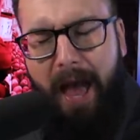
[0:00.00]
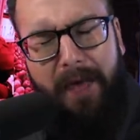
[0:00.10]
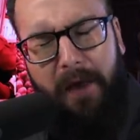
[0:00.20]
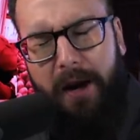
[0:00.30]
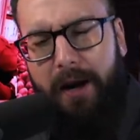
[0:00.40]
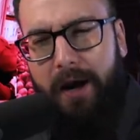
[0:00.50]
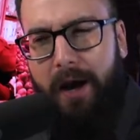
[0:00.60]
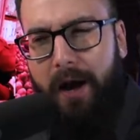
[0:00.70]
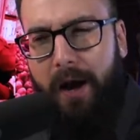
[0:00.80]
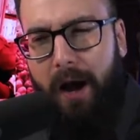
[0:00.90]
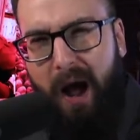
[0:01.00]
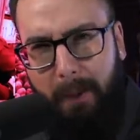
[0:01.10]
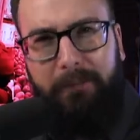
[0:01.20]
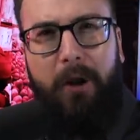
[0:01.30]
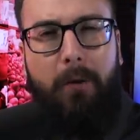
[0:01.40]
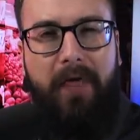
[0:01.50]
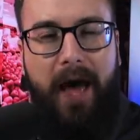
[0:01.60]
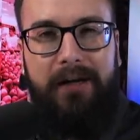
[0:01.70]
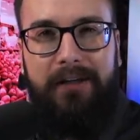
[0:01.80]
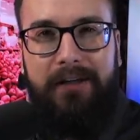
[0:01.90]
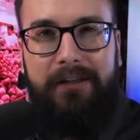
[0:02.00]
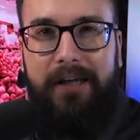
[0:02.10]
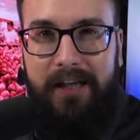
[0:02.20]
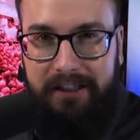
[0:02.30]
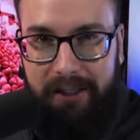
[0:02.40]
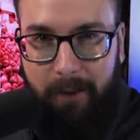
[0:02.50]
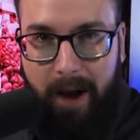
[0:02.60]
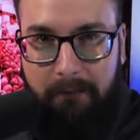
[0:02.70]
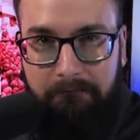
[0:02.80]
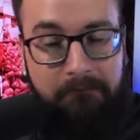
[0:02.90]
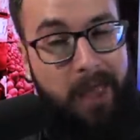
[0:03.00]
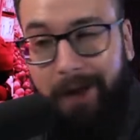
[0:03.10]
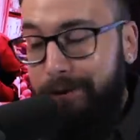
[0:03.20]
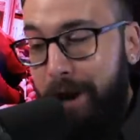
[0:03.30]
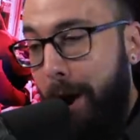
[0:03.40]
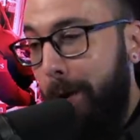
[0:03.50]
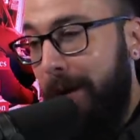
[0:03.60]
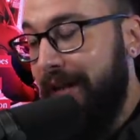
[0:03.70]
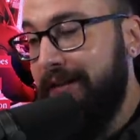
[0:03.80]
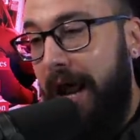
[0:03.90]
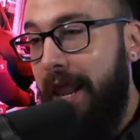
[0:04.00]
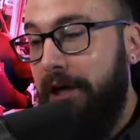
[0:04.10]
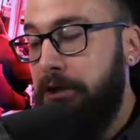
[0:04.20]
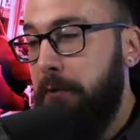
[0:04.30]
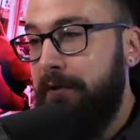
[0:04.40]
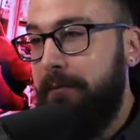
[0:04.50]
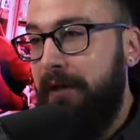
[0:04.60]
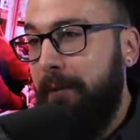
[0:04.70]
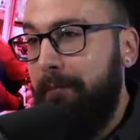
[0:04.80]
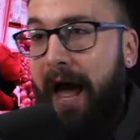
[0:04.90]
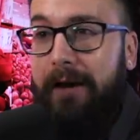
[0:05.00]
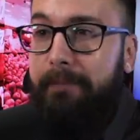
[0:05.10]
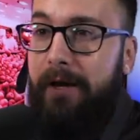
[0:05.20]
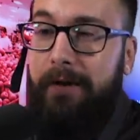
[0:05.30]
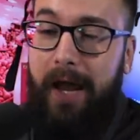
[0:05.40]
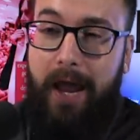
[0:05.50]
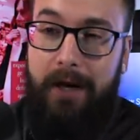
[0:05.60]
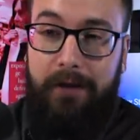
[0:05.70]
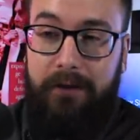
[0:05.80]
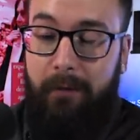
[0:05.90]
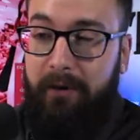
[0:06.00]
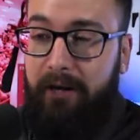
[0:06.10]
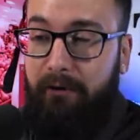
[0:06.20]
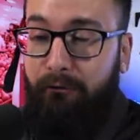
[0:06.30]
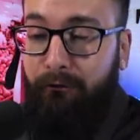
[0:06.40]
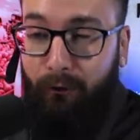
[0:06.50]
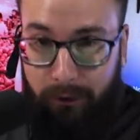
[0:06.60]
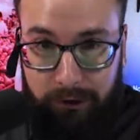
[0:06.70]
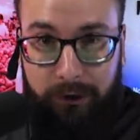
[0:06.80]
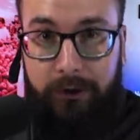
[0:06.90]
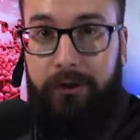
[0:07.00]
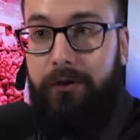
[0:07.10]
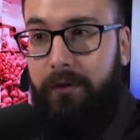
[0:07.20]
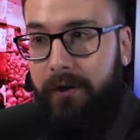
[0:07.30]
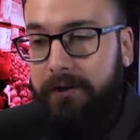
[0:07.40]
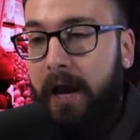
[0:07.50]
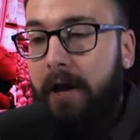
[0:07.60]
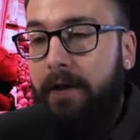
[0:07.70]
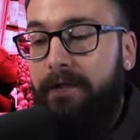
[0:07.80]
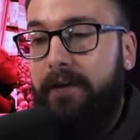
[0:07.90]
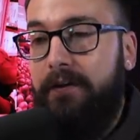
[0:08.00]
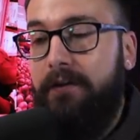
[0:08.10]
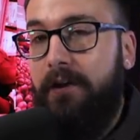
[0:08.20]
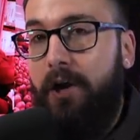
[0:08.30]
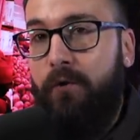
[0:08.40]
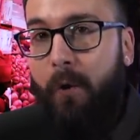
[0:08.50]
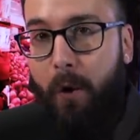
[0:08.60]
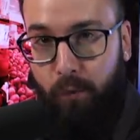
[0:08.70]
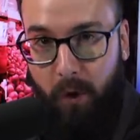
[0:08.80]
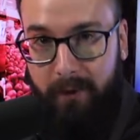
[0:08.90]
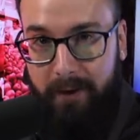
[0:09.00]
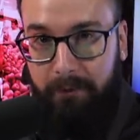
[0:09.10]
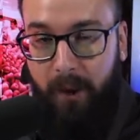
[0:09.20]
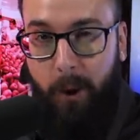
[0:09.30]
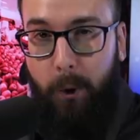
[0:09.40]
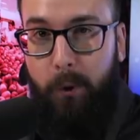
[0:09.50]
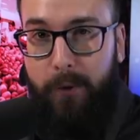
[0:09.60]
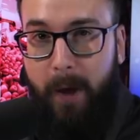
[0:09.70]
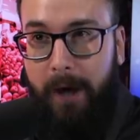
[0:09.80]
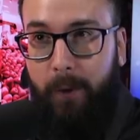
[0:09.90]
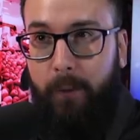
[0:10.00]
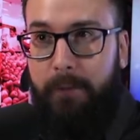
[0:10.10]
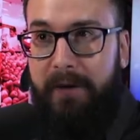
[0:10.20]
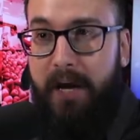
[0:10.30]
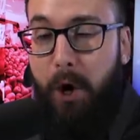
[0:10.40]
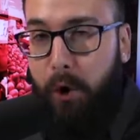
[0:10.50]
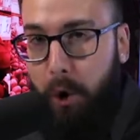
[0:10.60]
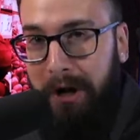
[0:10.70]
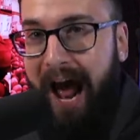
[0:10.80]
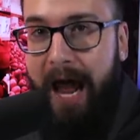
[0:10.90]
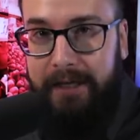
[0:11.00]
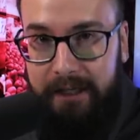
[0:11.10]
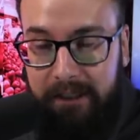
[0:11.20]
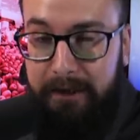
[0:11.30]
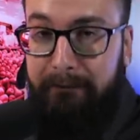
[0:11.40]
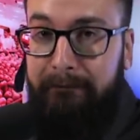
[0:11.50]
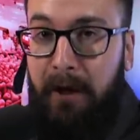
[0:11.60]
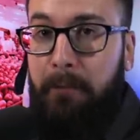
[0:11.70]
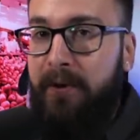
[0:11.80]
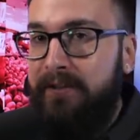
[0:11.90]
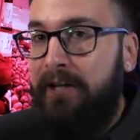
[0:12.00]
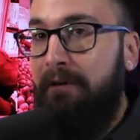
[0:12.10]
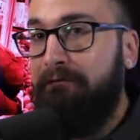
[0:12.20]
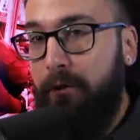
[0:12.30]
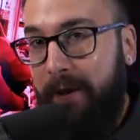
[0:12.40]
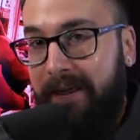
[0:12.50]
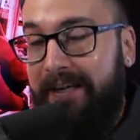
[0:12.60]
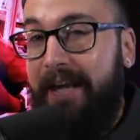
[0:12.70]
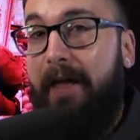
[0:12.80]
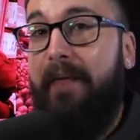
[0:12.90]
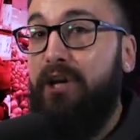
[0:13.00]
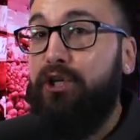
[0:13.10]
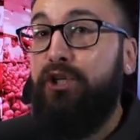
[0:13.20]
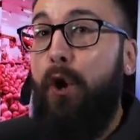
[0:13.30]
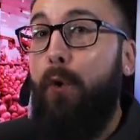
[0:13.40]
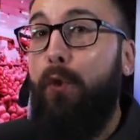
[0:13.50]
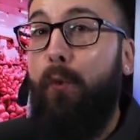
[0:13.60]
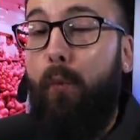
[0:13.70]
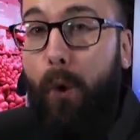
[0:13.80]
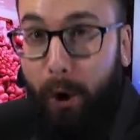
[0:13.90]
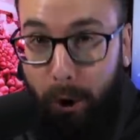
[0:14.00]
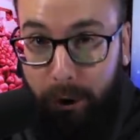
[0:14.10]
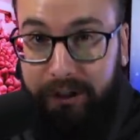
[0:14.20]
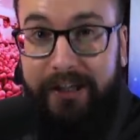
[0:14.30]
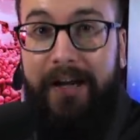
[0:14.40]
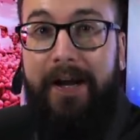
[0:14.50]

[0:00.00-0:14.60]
and then upload that to Instagram. No, it's not like she was being blackmailed and somebody forced her to do this. This is a grown woman who thought it would be a good idea to film herself doing this and then show the world